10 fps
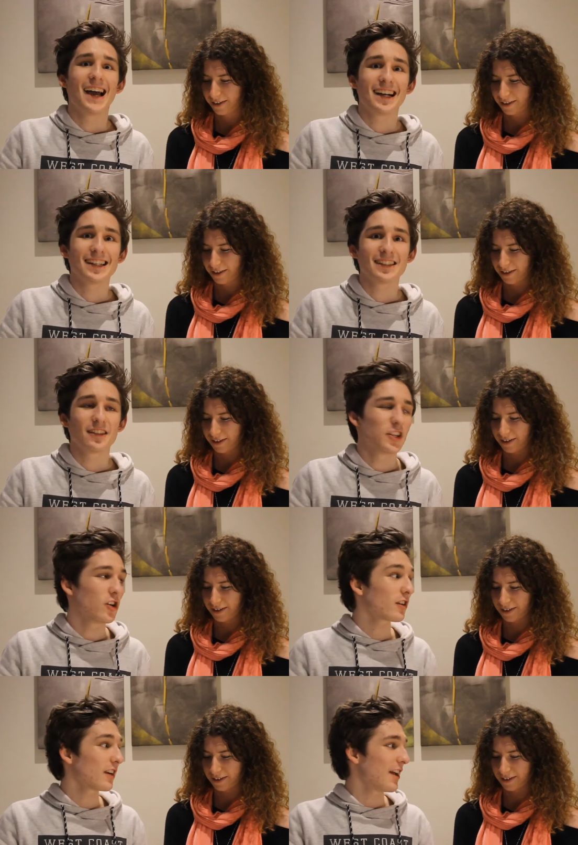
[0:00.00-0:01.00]
Speaker 1: Hi guys,
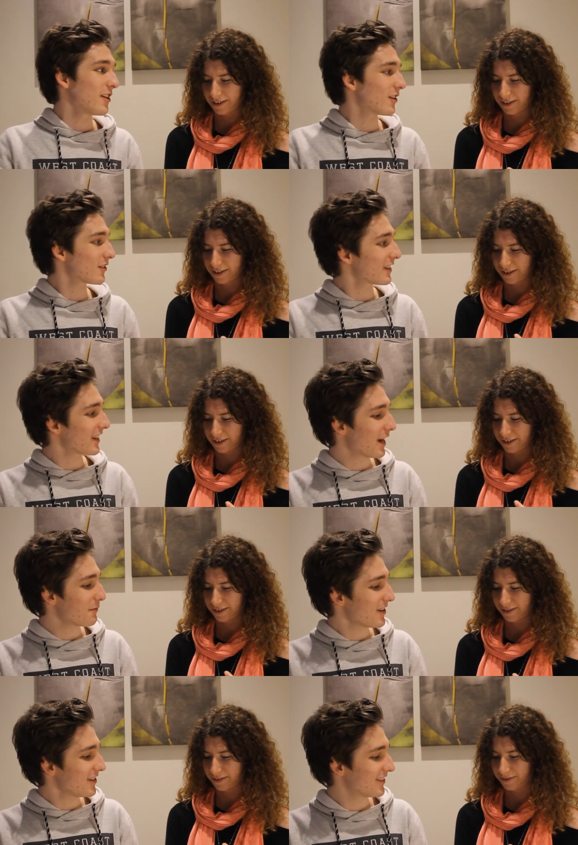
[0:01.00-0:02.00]
you're gonna, are you going to look at the
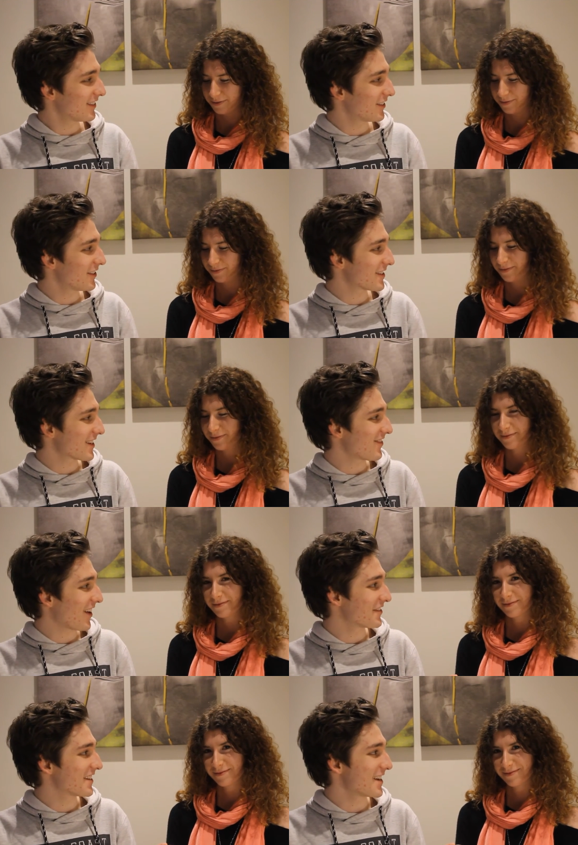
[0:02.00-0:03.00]
camera, or are you just
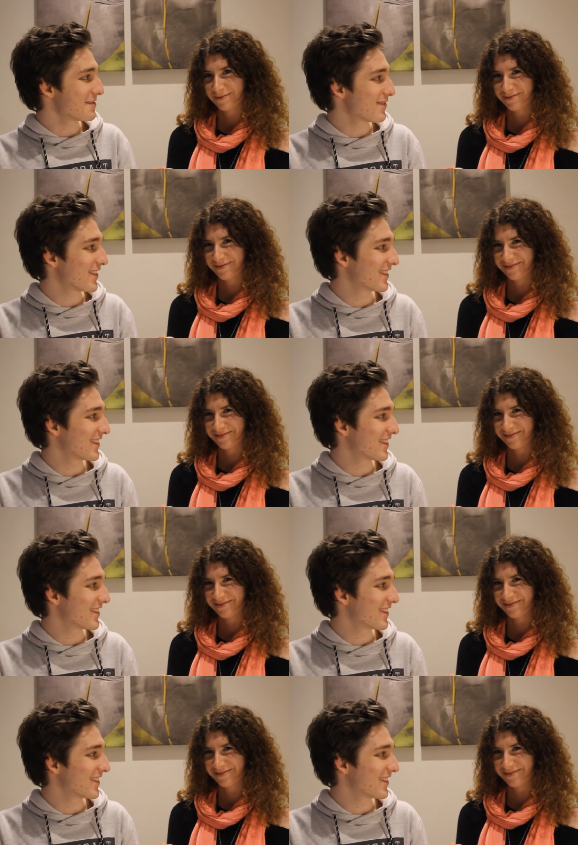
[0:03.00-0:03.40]
going to play with tape?